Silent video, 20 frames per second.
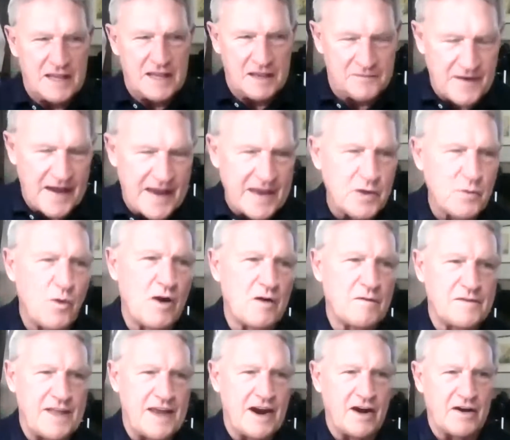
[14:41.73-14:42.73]
if I go
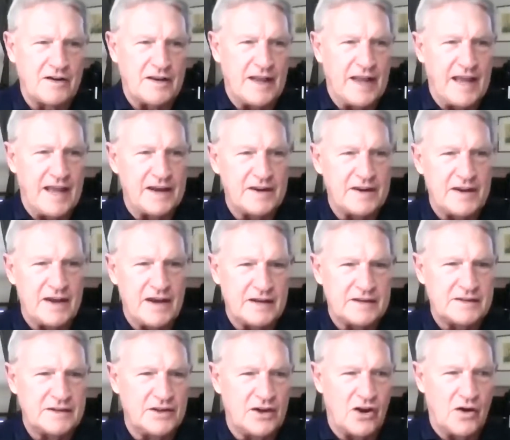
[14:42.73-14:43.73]
over there and,
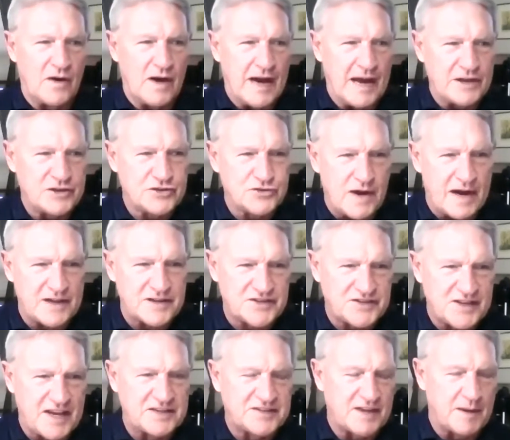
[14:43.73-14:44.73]
I try to
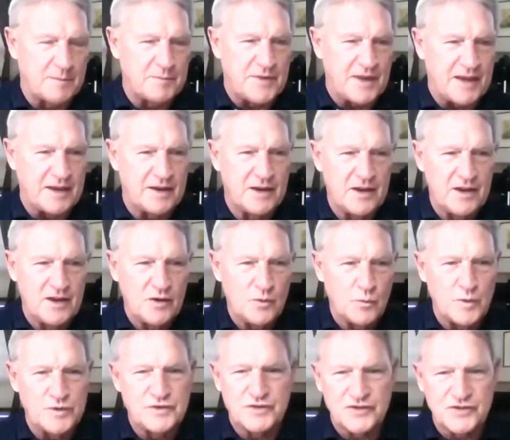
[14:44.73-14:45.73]
say something
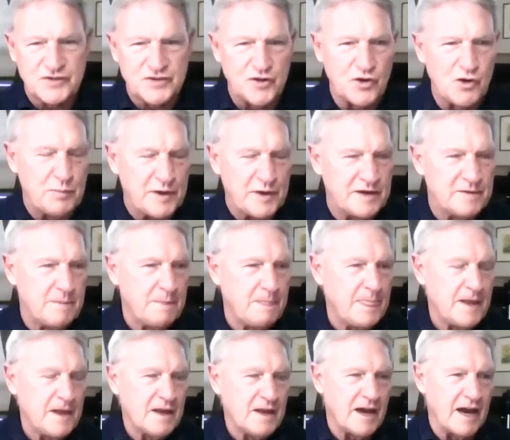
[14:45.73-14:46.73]
which is stupid,
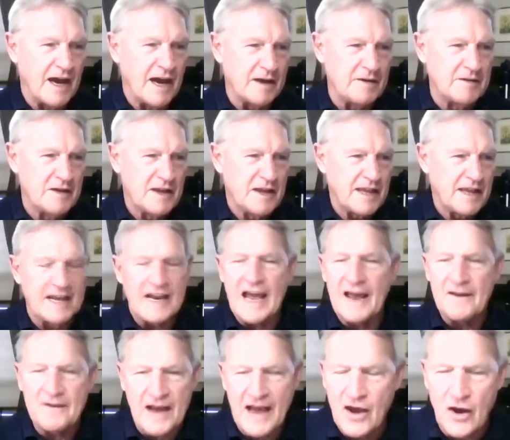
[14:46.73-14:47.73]
and
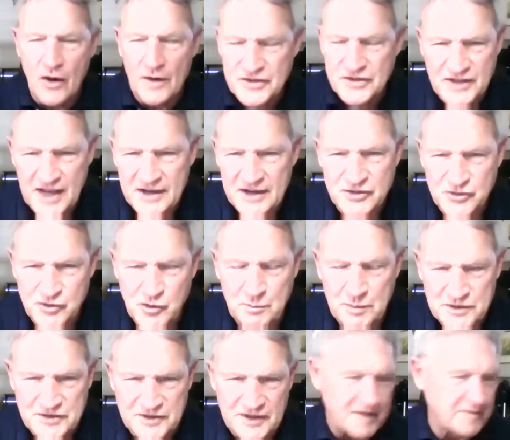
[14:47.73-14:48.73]
I always say
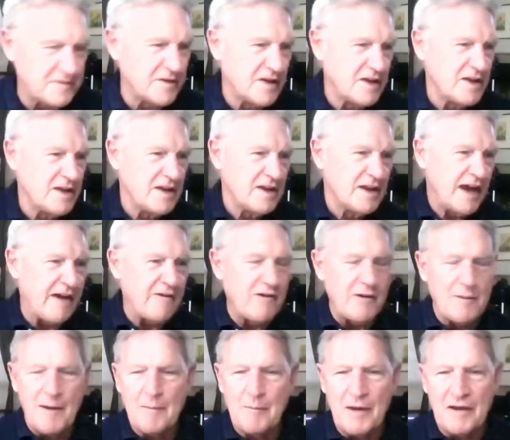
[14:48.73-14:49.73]
stupid stuff. I
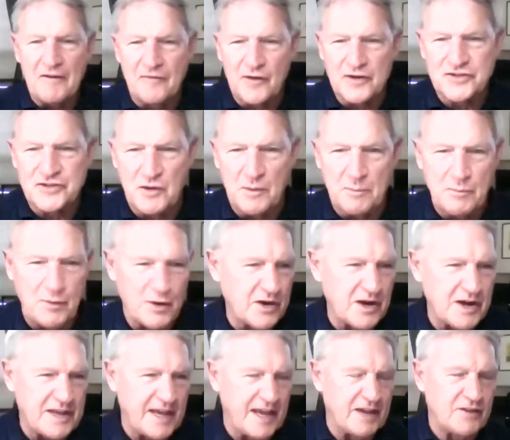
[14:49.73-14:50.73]
remember my first year with
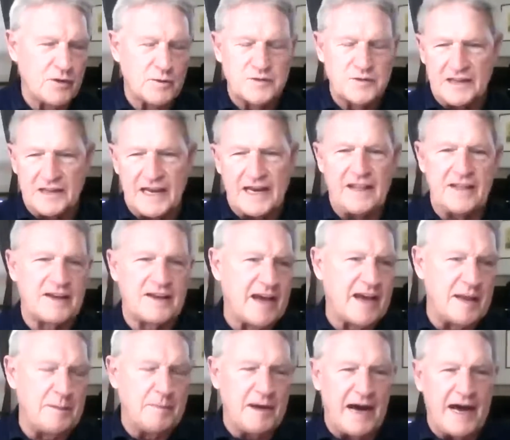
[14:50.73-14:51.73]
Burger King, there was a lady that
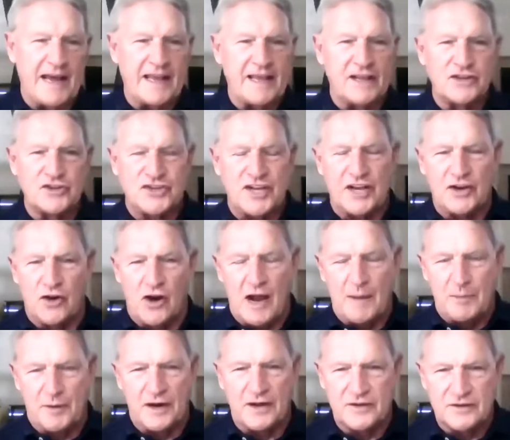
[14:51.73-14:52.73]
came by and she had
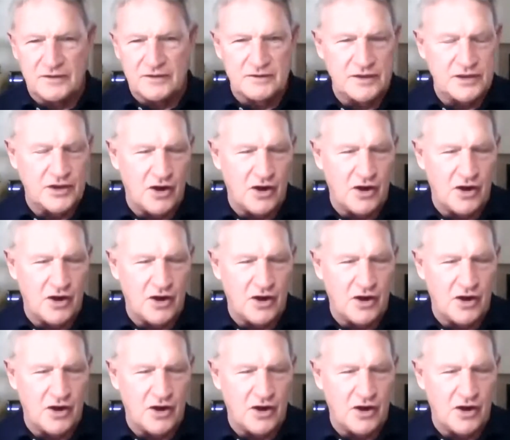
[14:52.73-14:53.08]
ordered